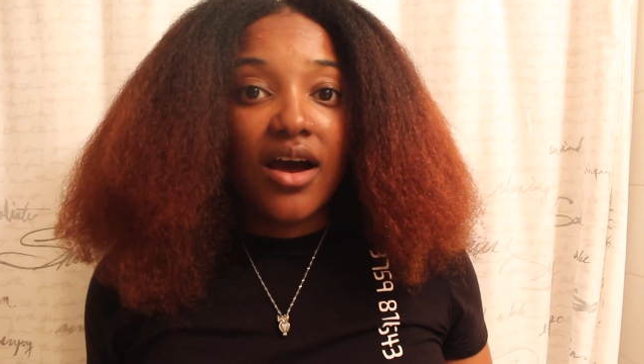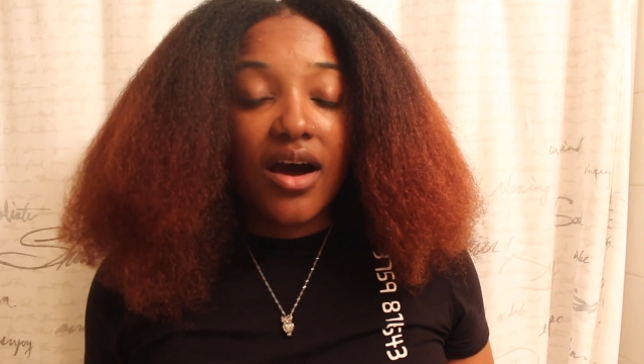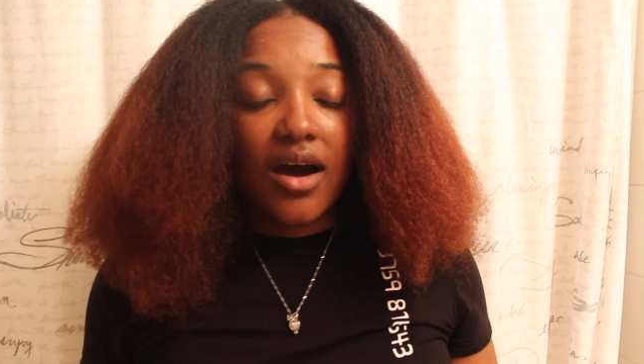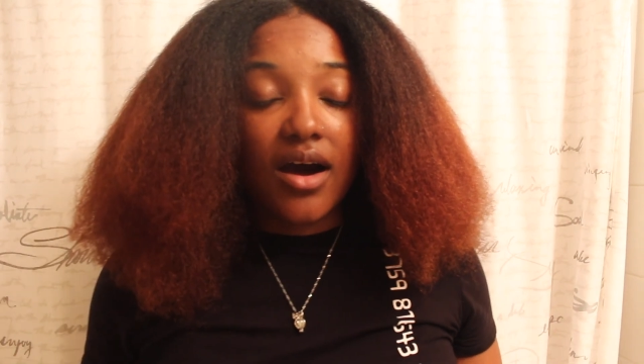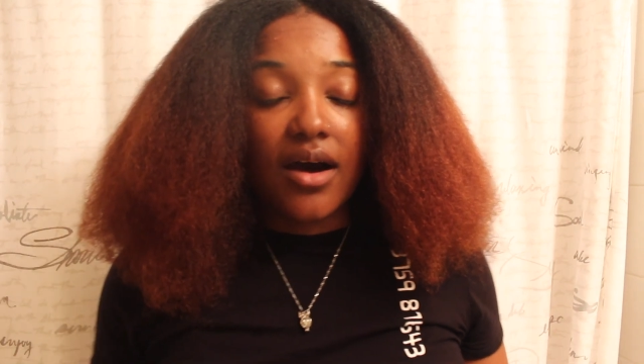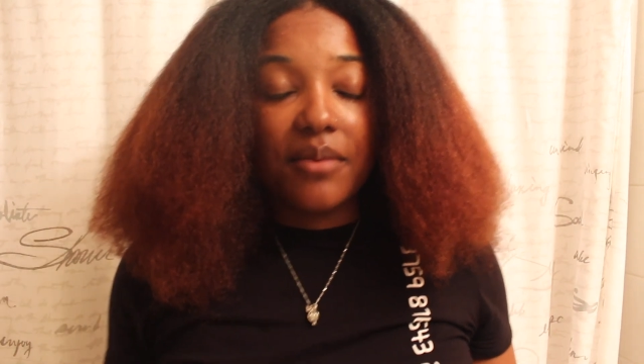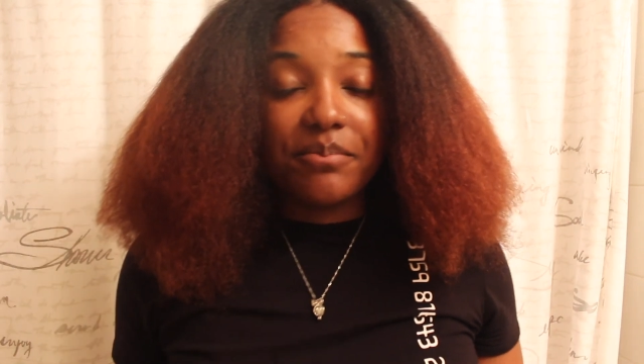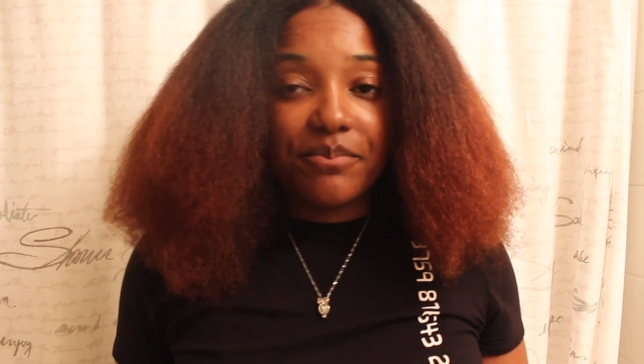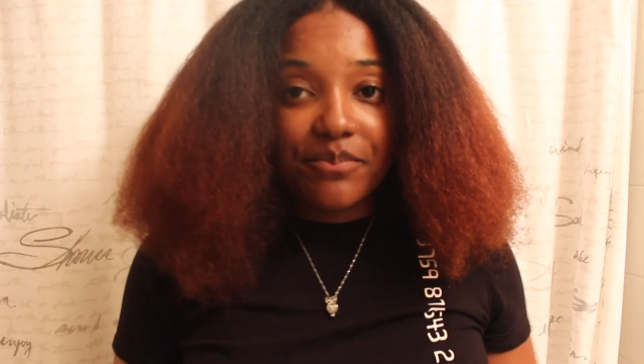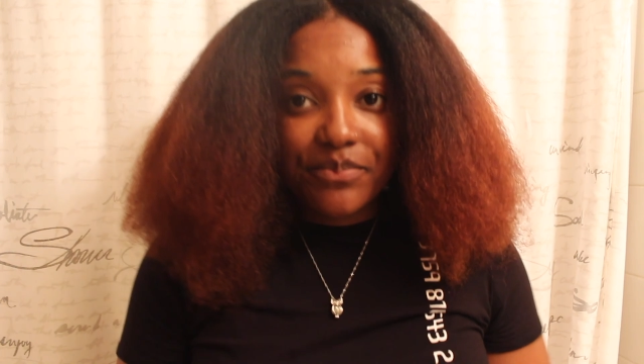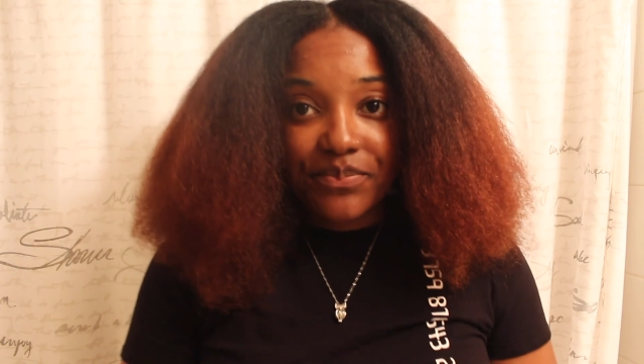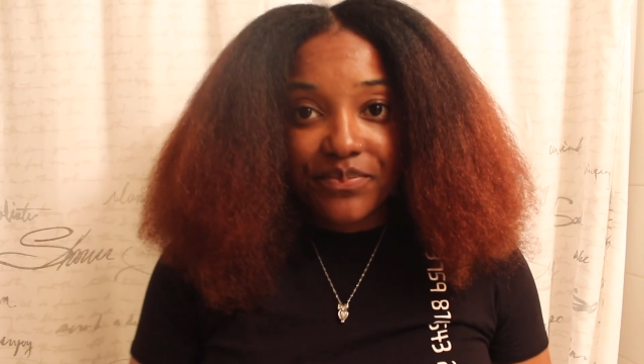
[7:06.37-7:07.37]
Um,
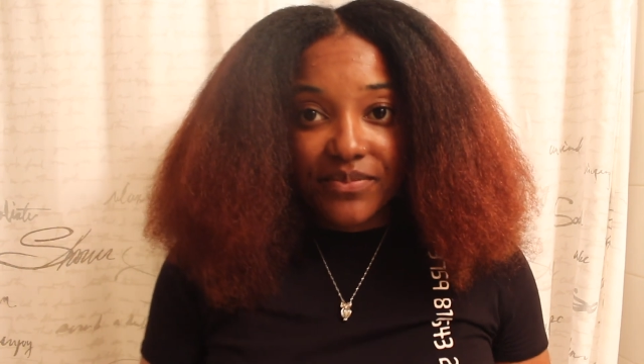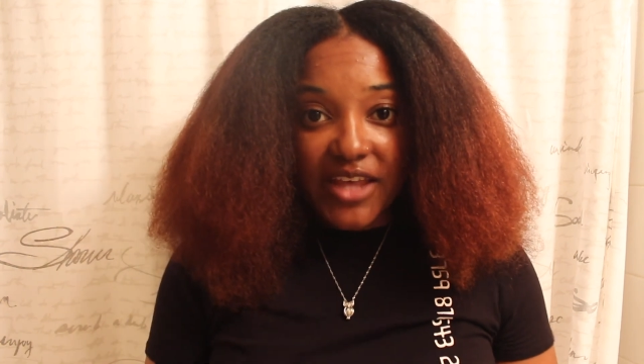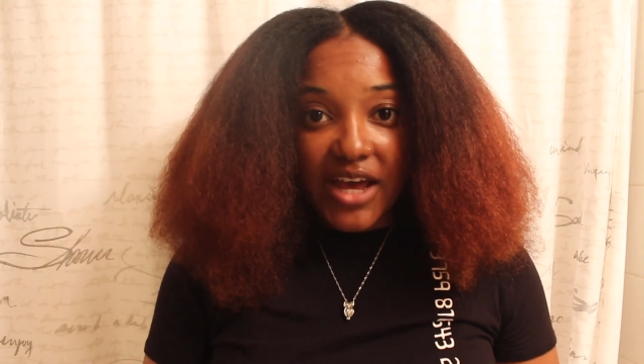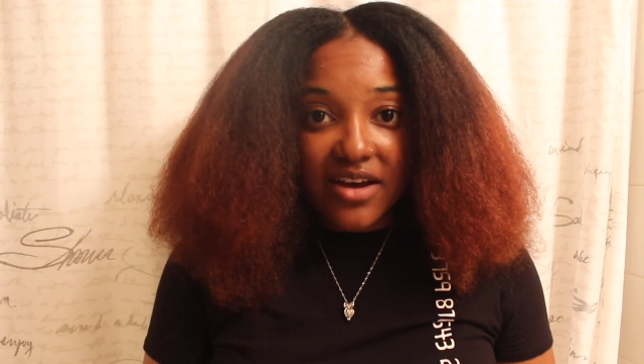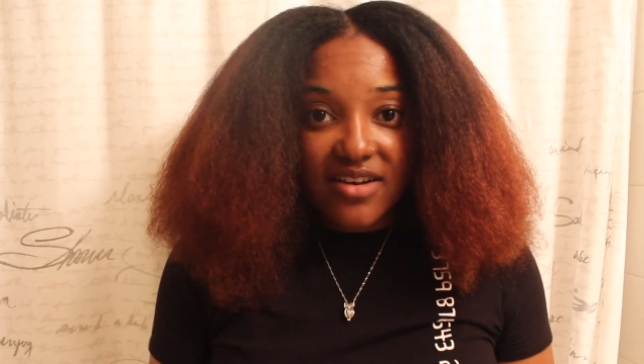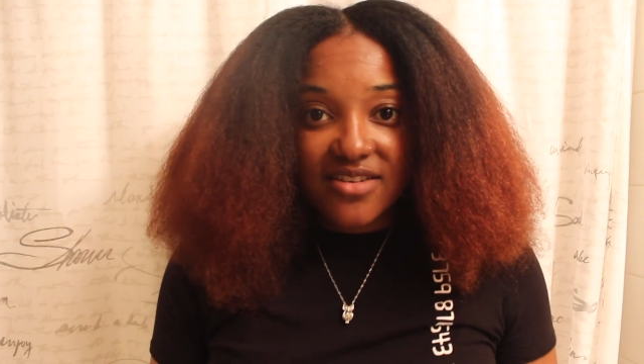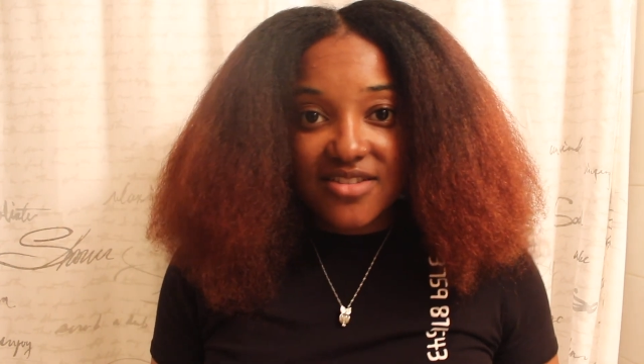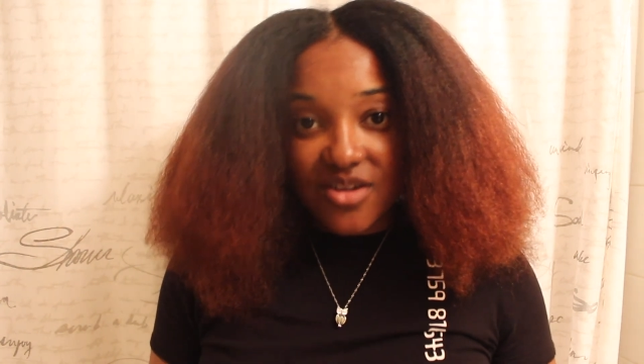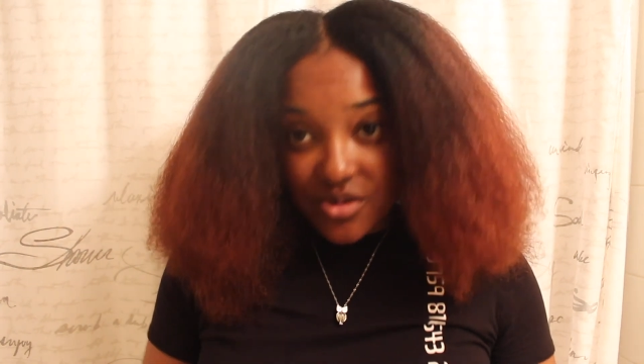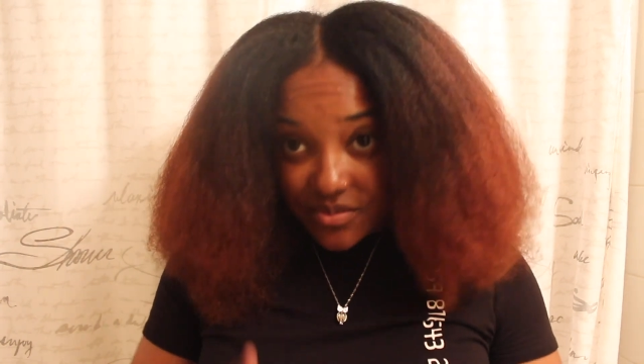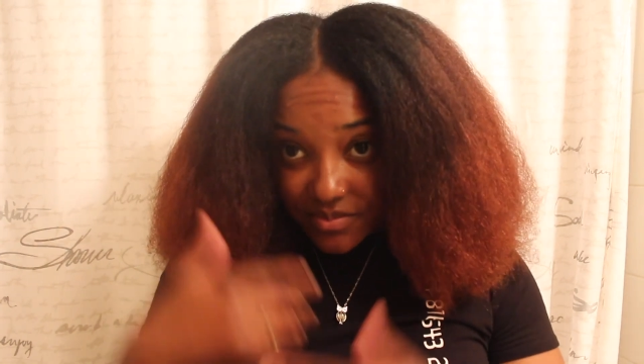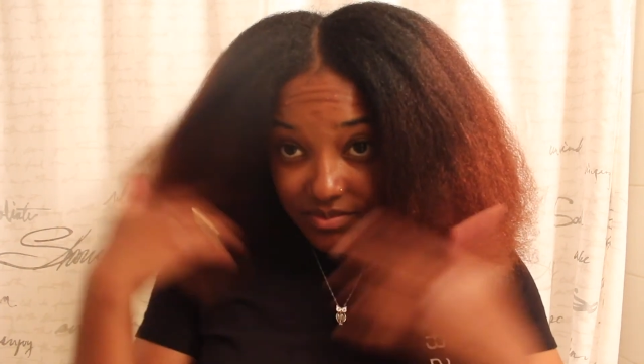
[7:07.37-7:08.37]
yeah,
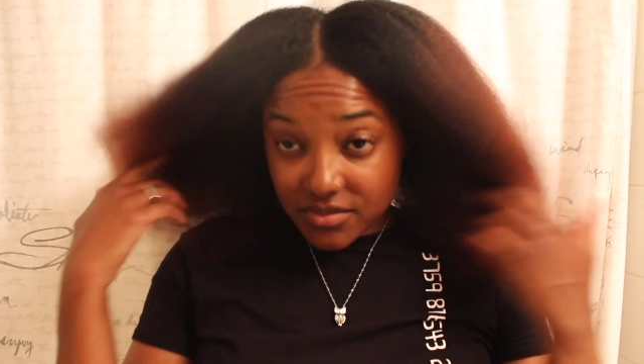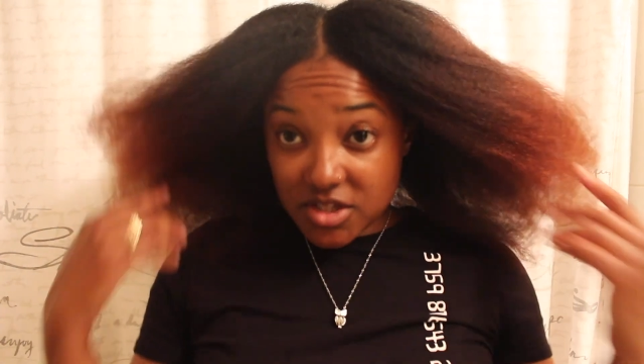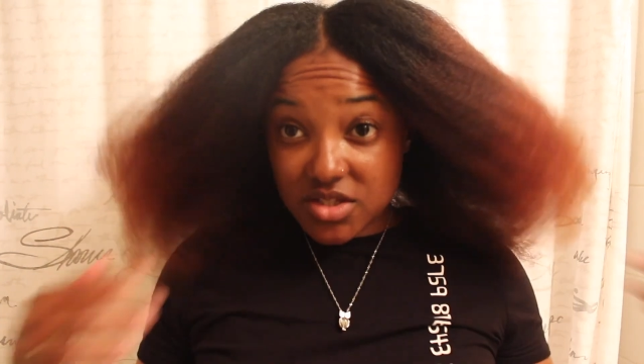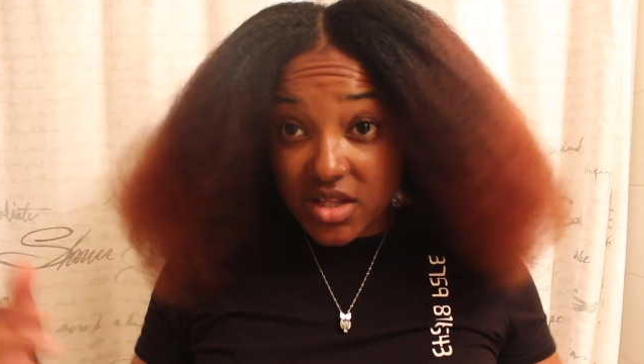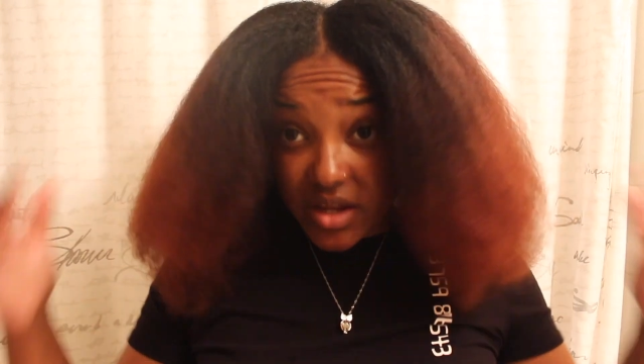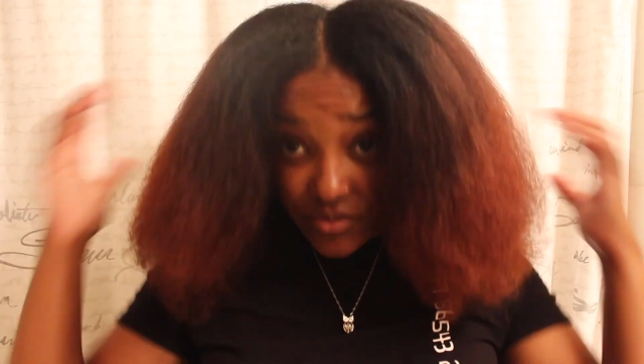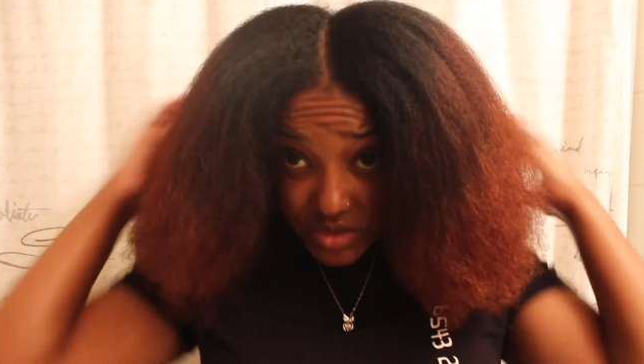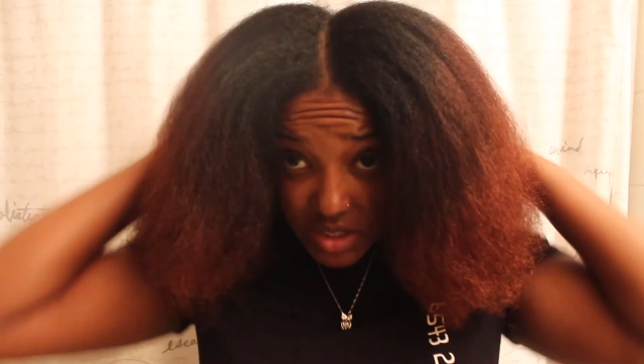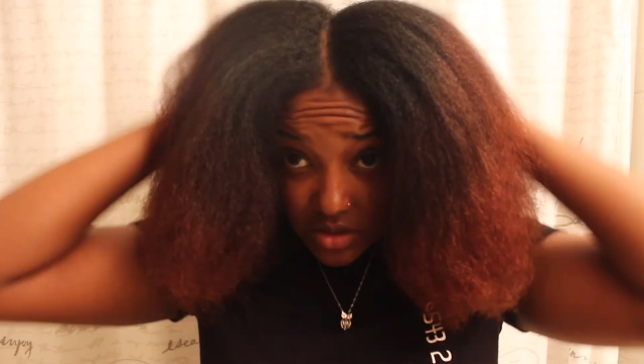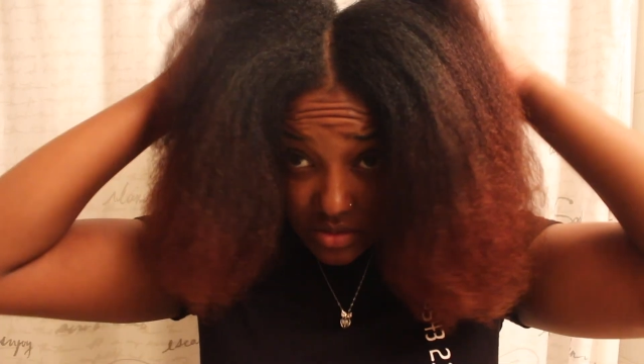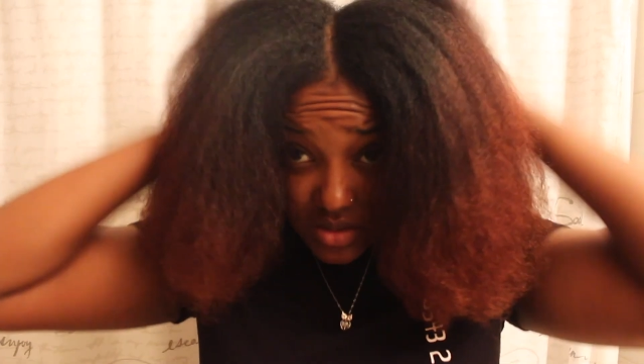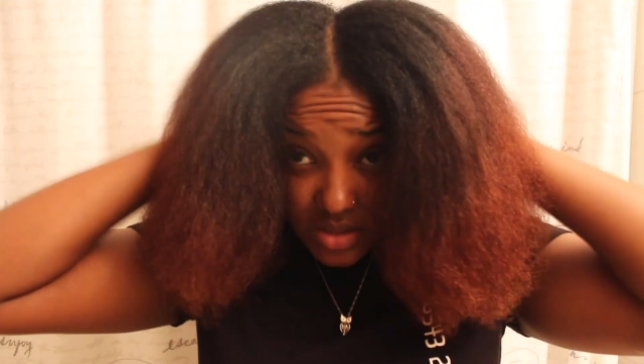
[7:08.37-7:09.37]
so these are the end
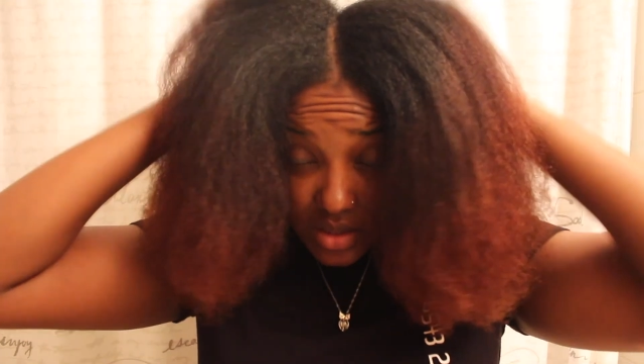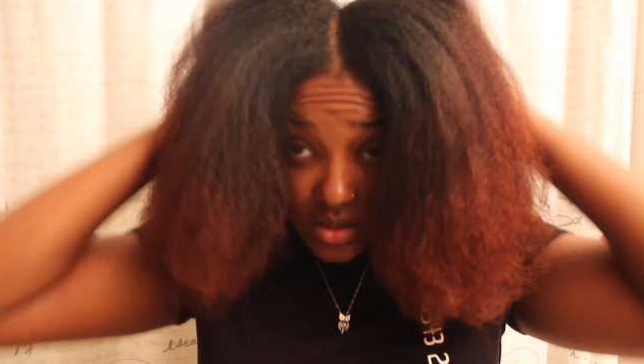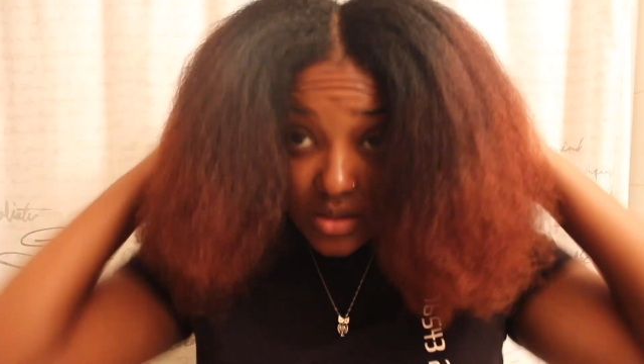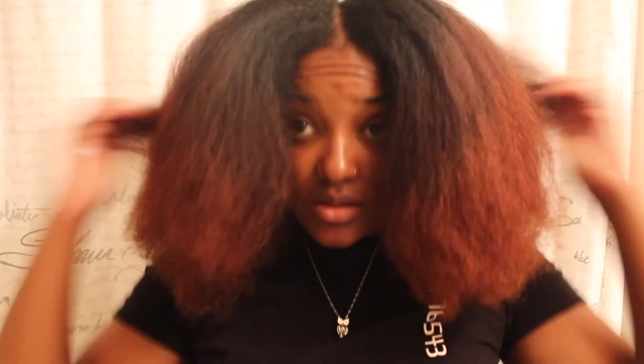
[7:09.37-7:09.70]
results.